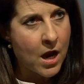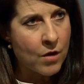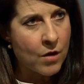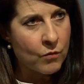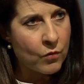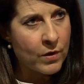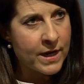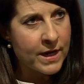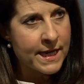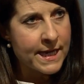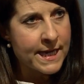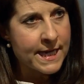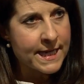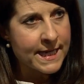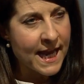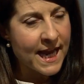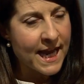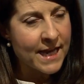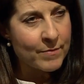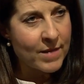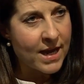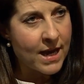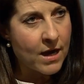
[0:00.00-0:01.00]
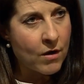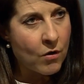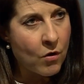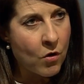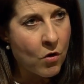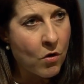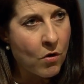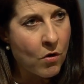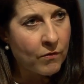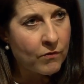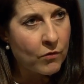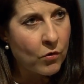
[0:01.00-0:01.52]
We came out
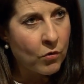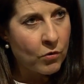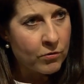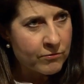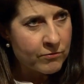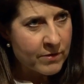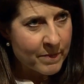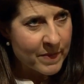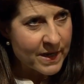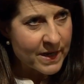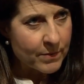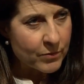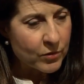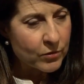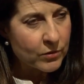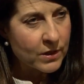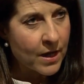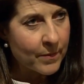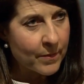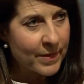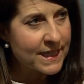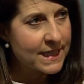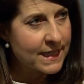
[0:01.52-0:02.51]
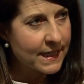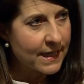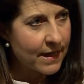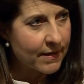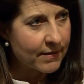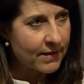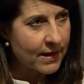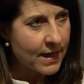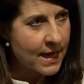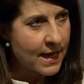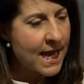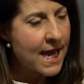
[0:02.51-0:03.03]
of ordinary people coming
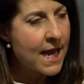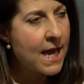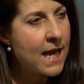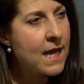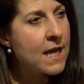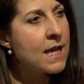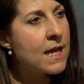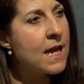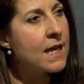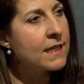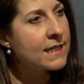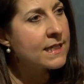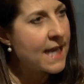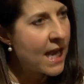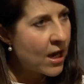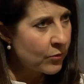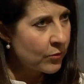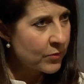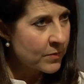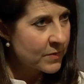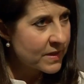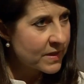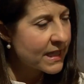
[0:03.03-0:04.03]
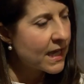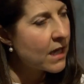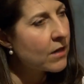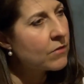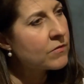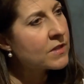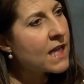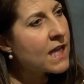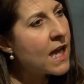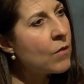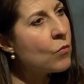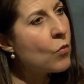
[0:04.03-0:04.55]
together to help
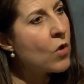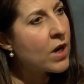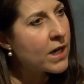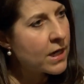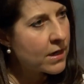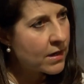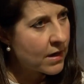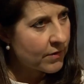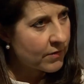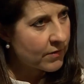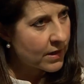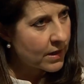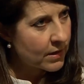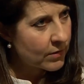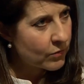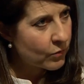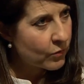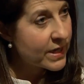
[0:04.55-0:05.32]
themselves and one another.